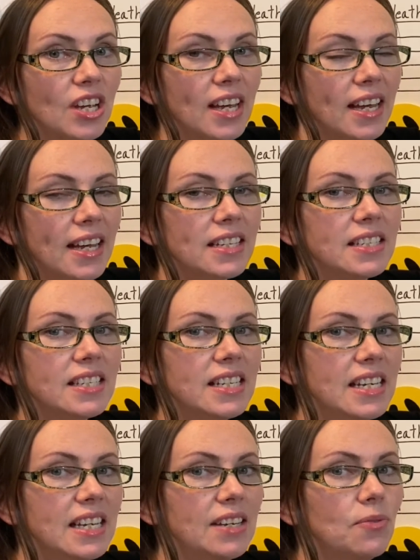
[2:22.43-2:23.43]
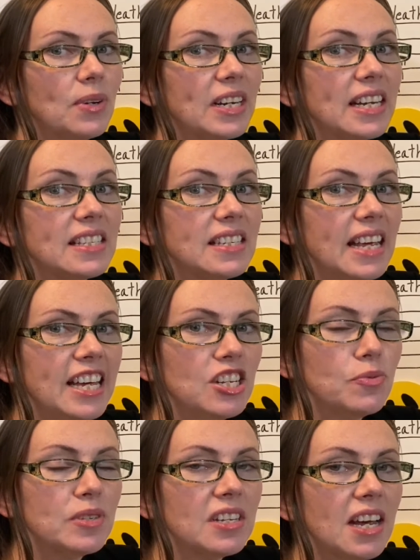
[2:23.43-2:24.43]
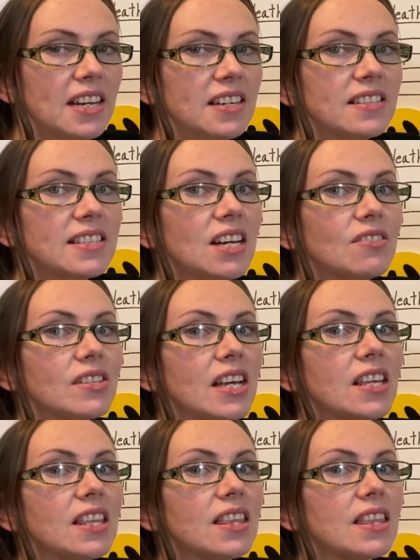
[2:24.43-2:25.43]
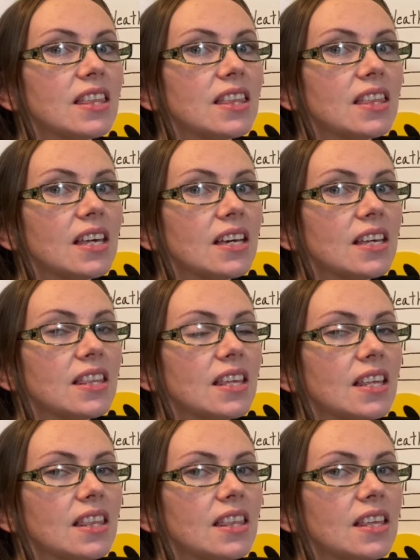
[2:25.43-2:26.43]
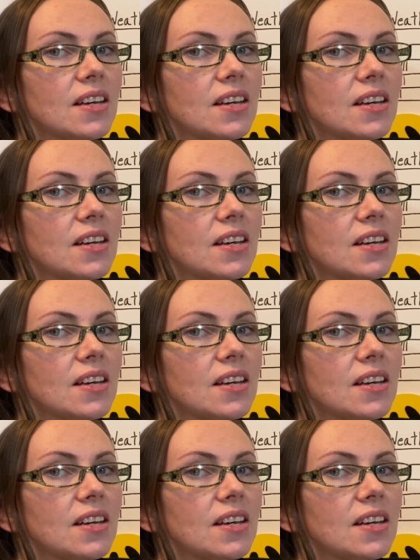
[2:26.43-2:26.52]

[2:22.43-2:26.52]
And T, when it has an H beside it, sounds like th, th, th.